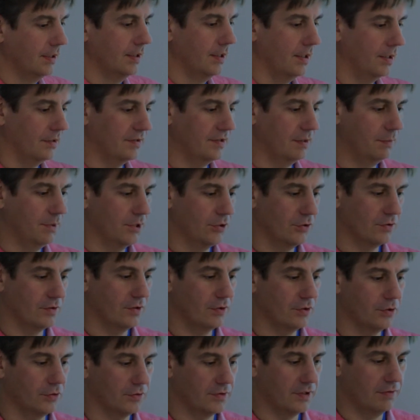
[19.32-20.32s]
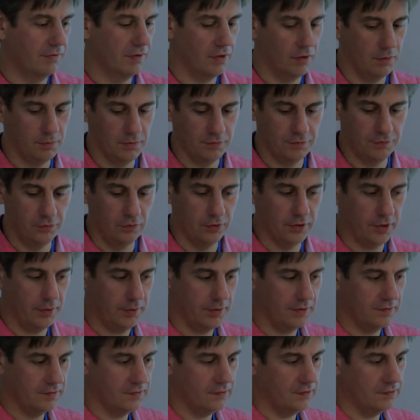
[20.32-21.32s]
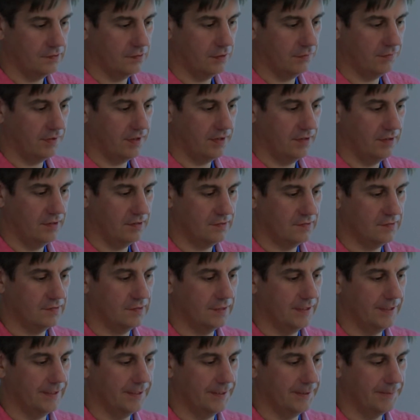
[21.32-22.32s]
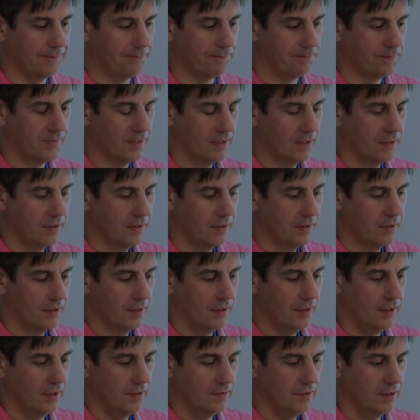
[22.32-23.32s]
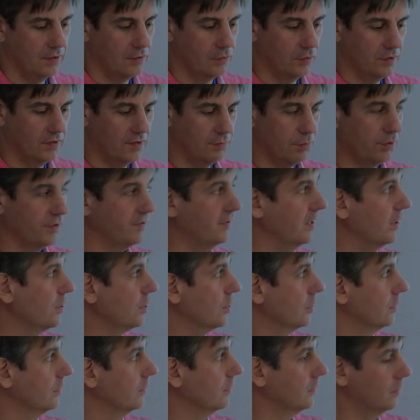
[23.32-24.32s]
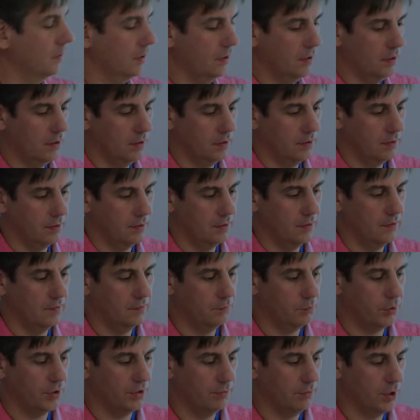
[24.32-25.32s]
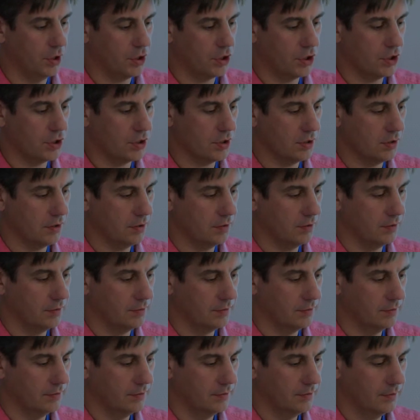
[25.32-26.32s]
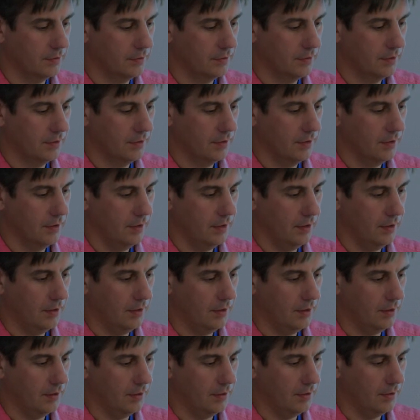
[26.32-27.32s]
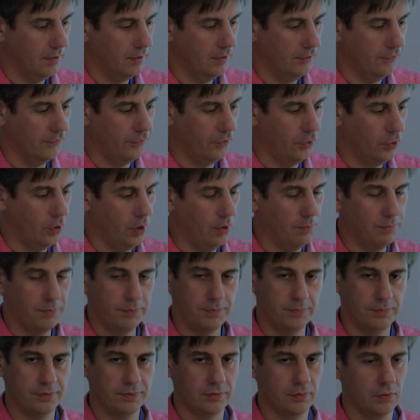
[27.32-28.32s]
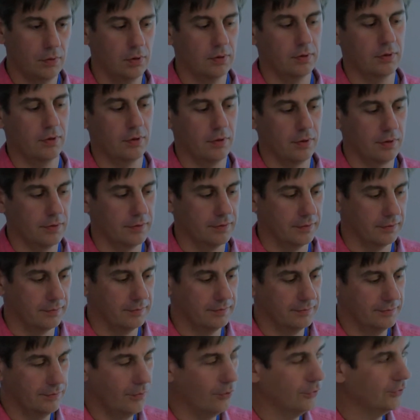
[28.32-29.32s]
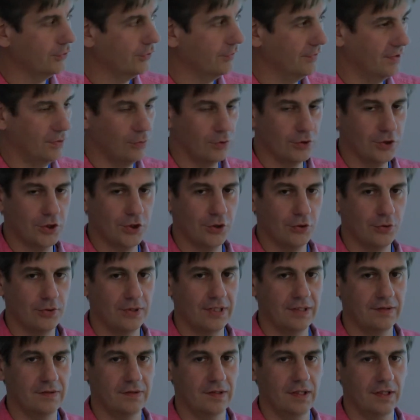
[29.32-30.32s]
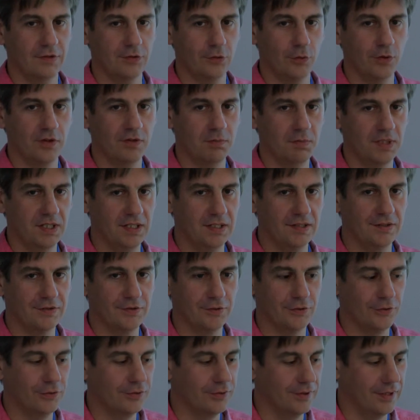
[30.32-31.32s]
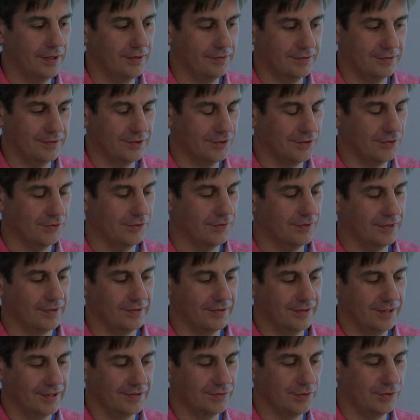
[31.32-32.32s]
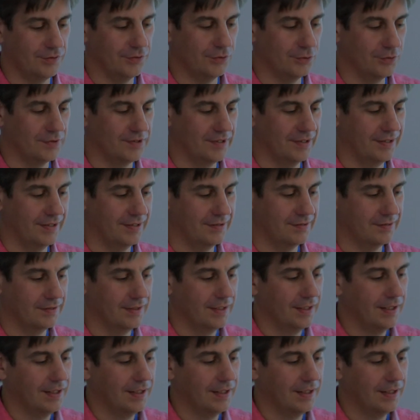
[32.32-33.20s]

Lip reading: altimeters that are not giving them the full current and stuff like this. And so this presentation is pretty much a follow-up, or most of it was shown at the Azores meeting, so I'll just an extra few slides.